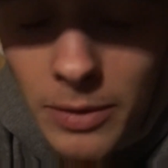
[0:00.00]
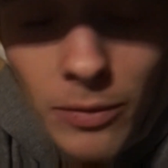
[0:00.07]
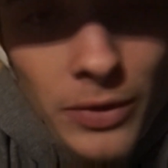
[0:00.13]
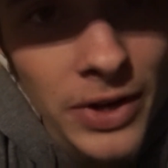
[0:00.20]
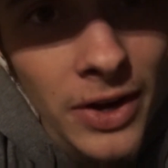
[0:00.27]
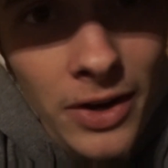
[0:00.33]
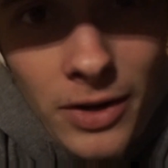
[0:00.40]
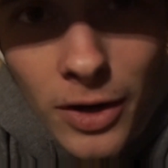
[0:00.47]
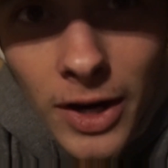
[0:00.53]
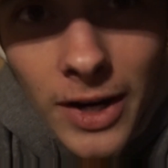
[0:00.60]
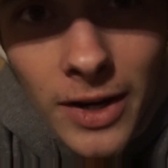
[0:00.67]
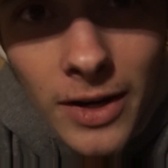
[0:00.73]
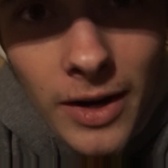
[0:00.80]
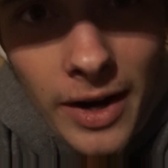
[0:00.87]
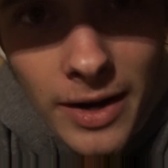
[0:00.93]
We got a great
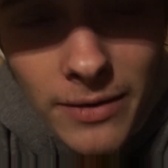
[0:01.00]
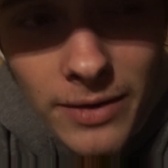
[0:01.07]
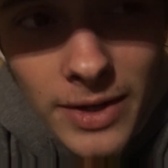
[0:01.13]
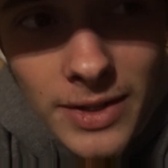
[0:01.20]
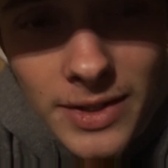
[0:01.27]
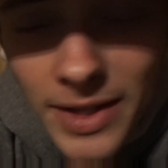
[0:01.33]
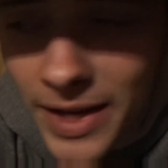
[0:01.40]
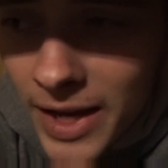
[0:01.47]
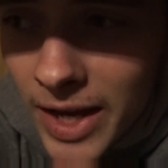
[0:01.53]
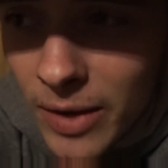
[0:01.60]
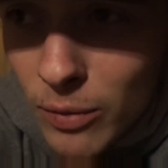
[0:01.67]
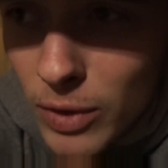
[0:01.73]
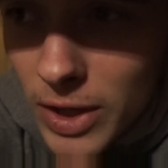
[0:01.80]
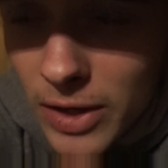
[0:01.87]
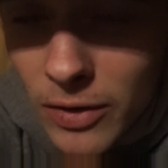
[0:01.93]
year ahead of us, and
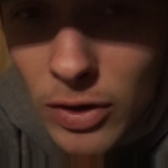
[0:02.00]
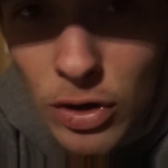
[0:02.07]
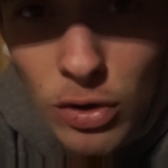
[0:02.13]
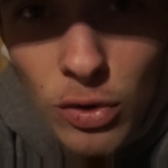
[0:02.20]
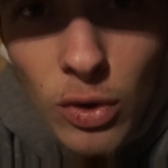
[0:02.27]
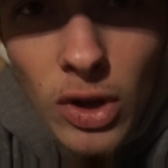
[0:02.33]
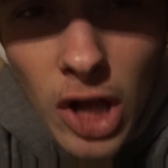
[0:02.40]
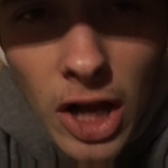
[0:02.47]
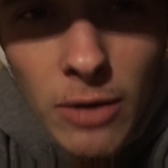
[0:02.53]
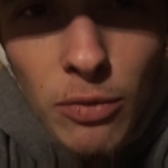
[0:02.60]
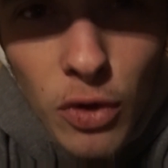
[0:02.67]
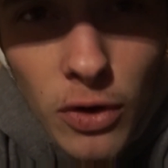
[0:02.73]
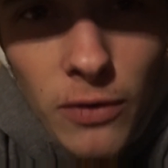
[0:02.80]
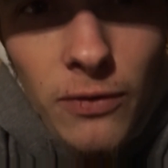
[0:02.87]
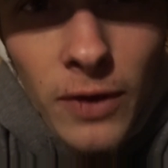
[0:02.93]
we're going to do a lot of
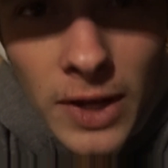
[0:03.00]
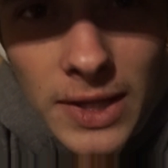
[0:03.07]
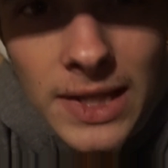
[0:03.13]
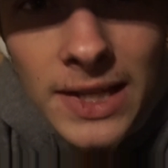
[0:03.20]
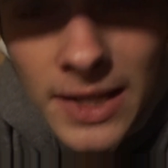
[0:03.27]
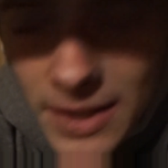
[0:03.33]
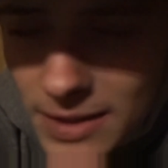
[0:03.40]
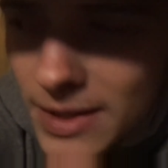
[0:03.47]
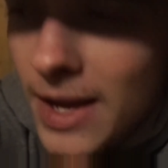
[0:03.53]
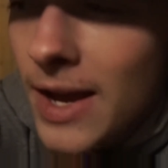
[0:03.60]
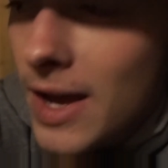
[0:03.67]
more fun things.